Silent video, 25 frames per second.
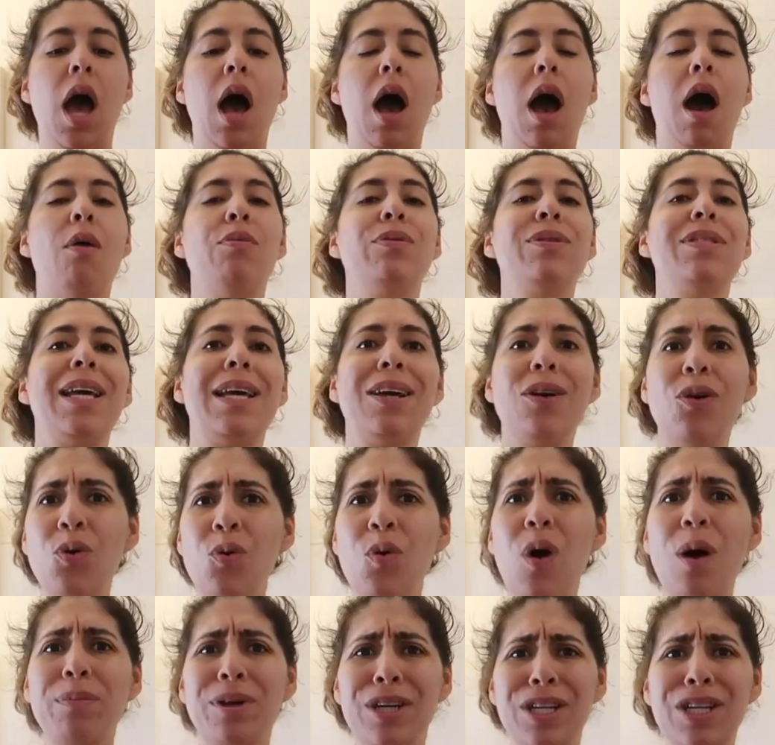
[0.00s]
I was like,
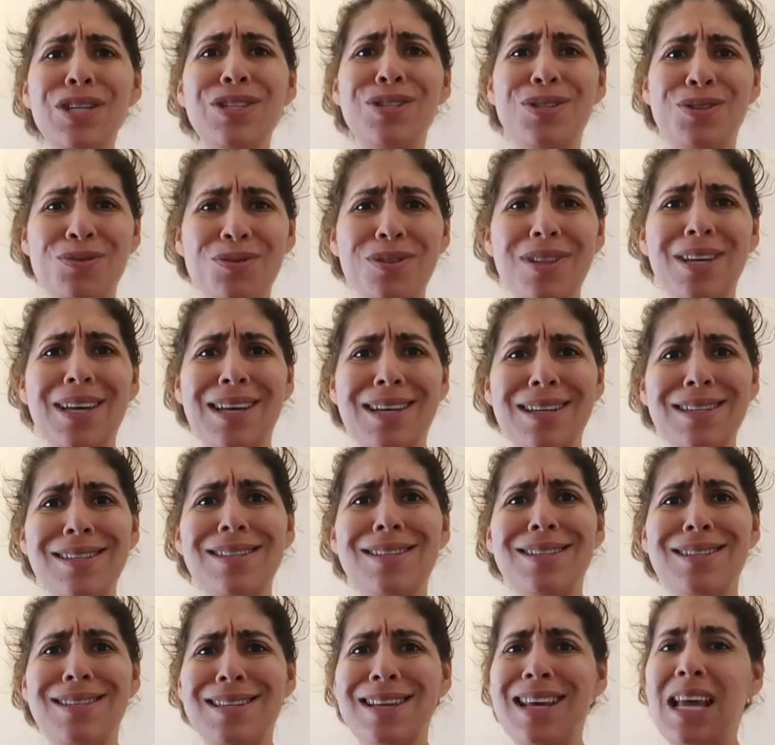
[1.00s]
oh, I'm gonna do
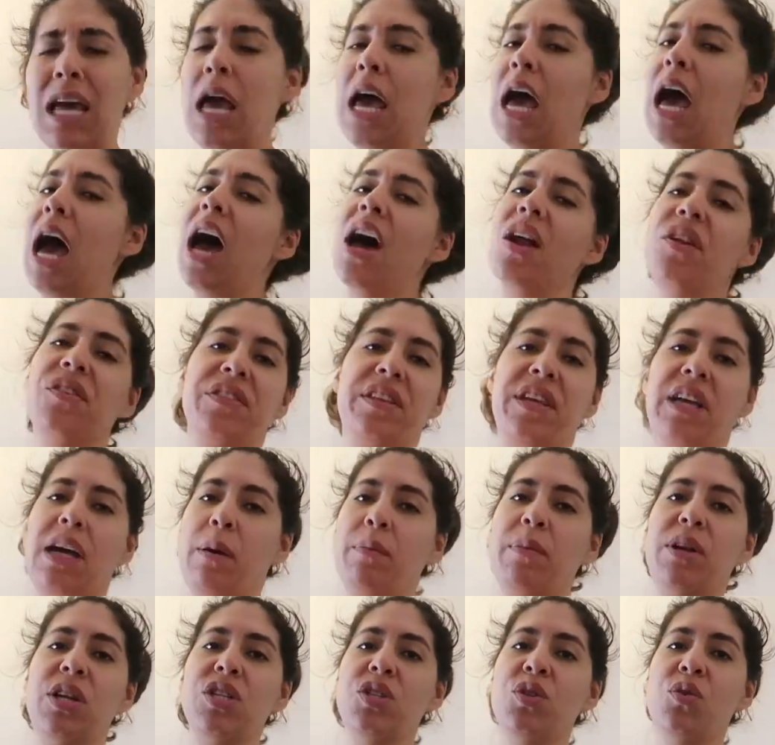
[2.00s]
this. I don't think
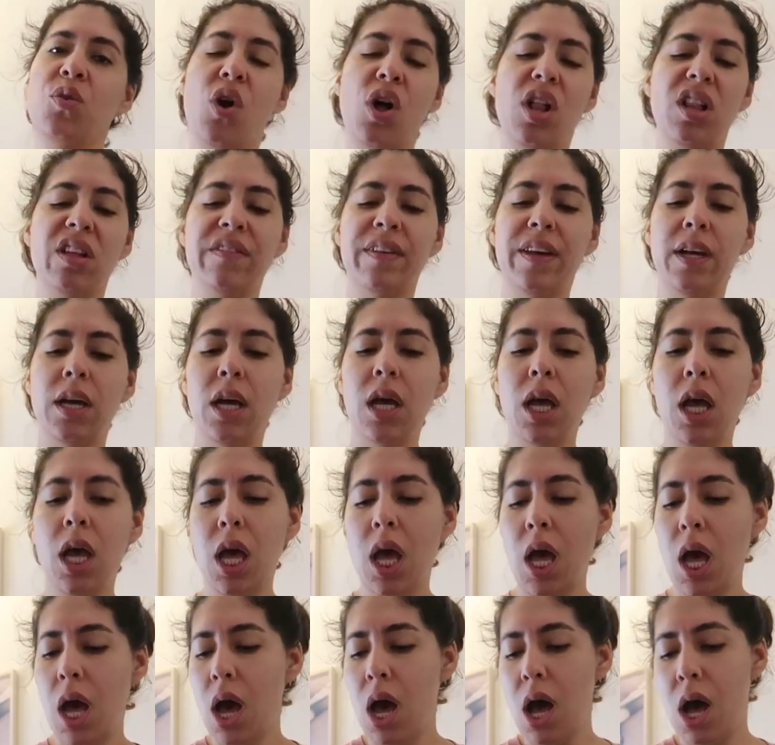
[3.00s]
I'm gonna do all of
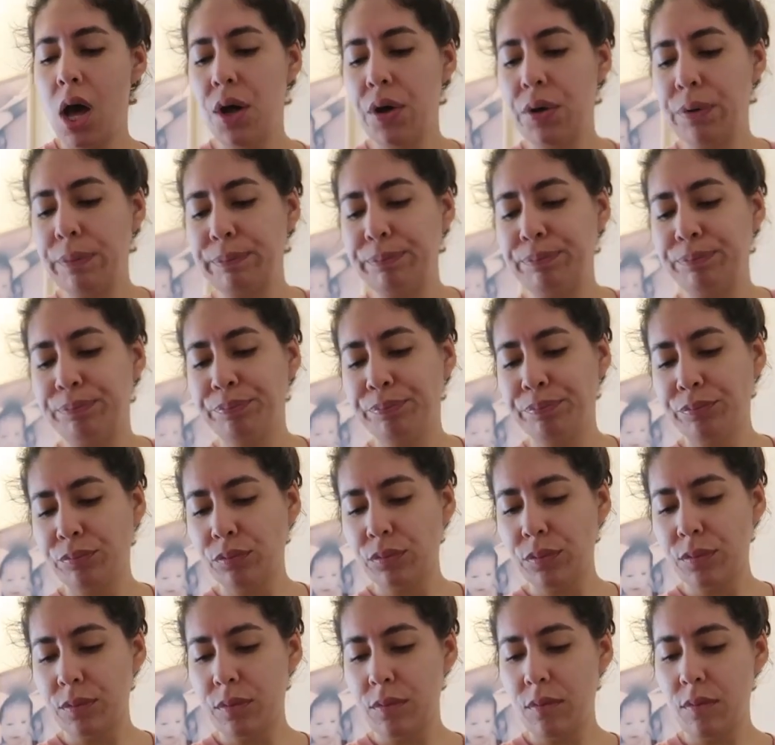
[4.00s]

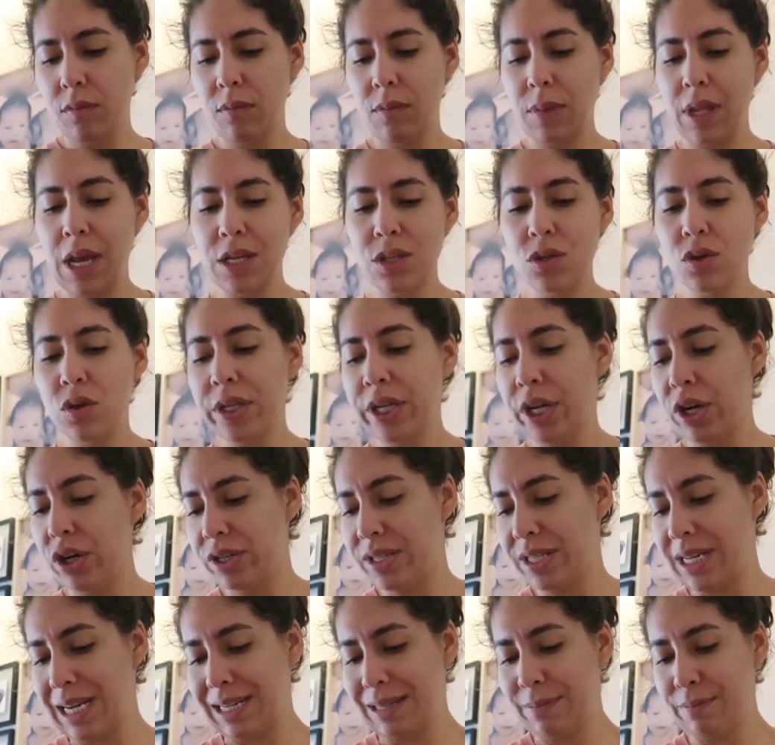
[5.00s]
it. It's only her
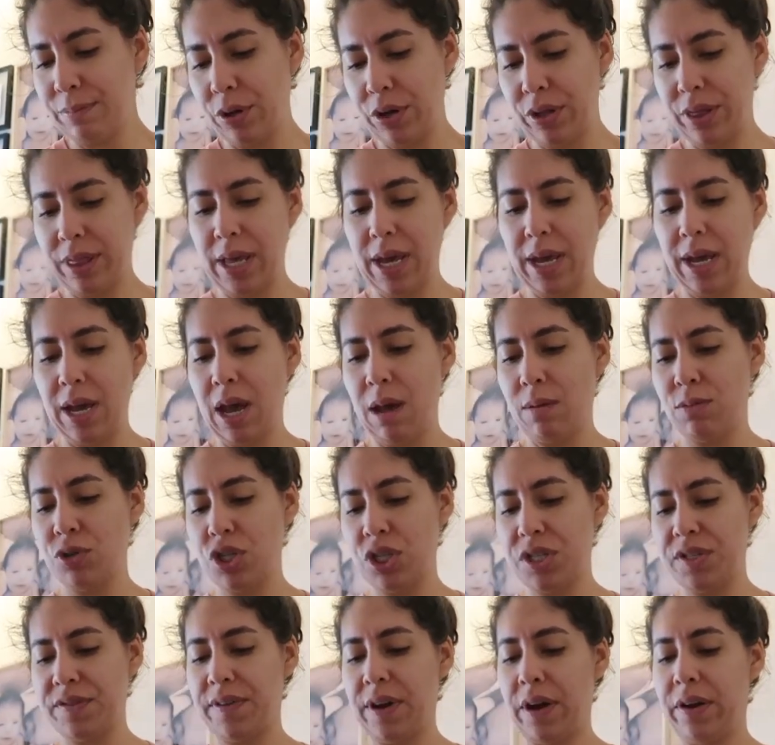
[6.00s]
second birthday. I'm
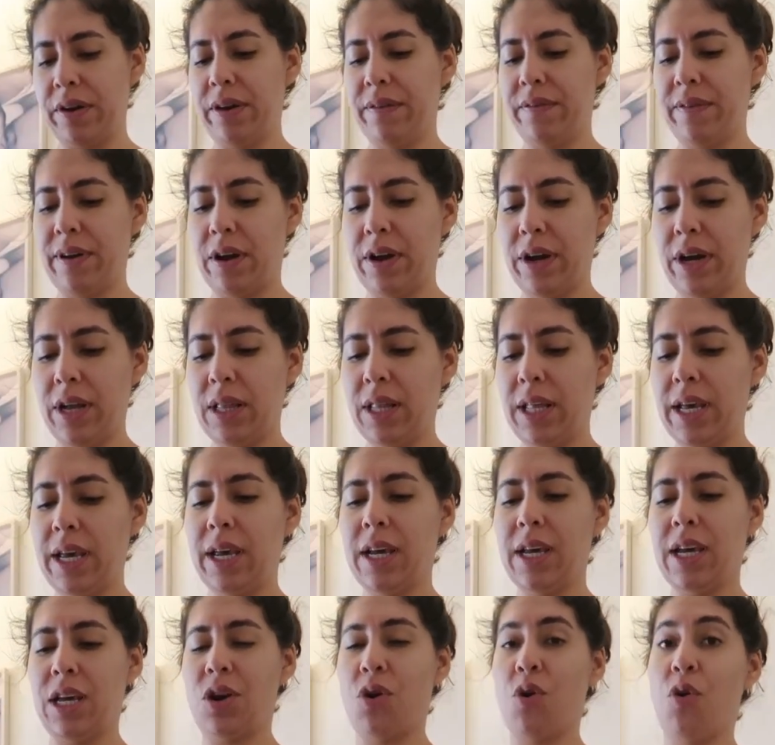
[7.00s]
just very
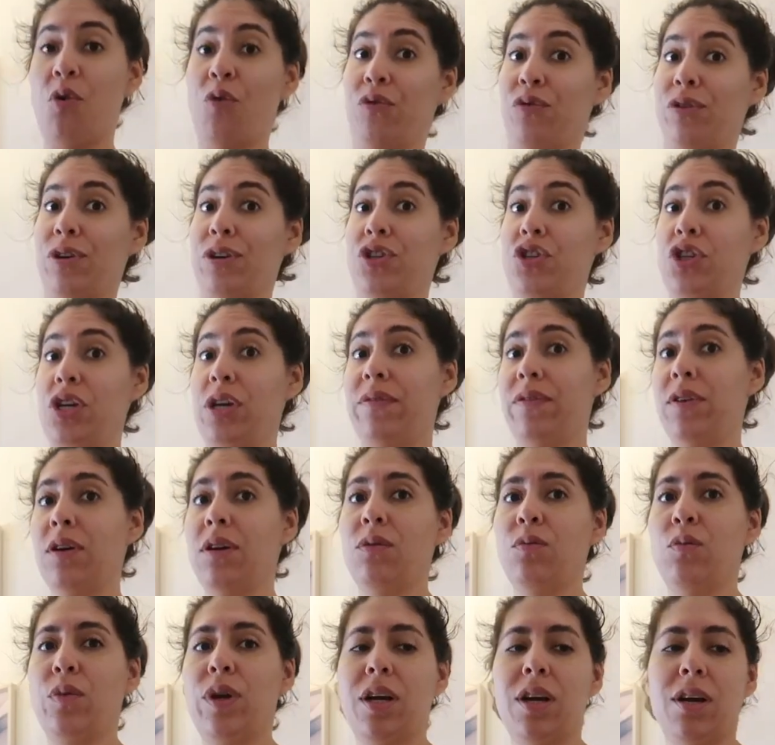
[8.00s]
like an overachiever
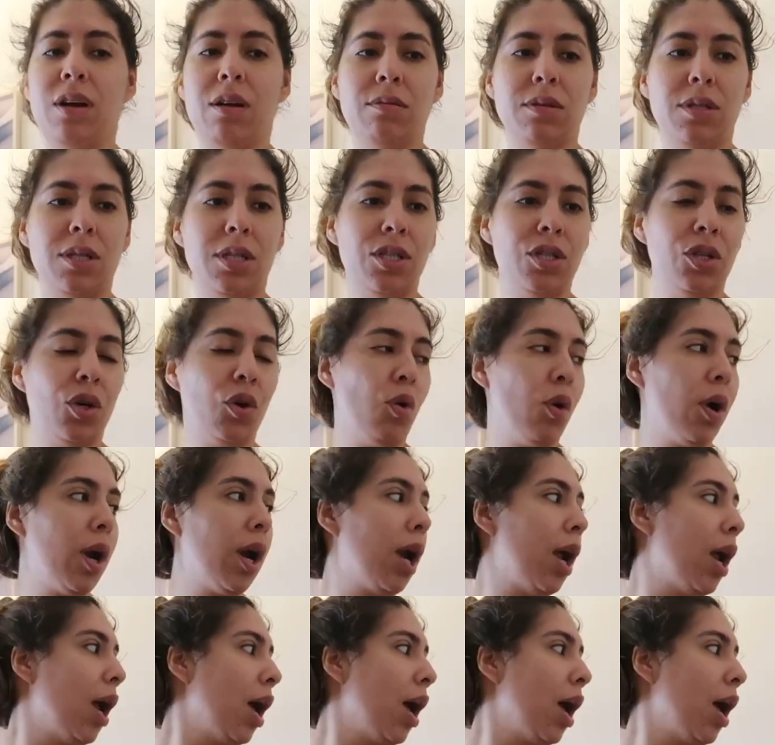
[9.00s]
when it comes to decor.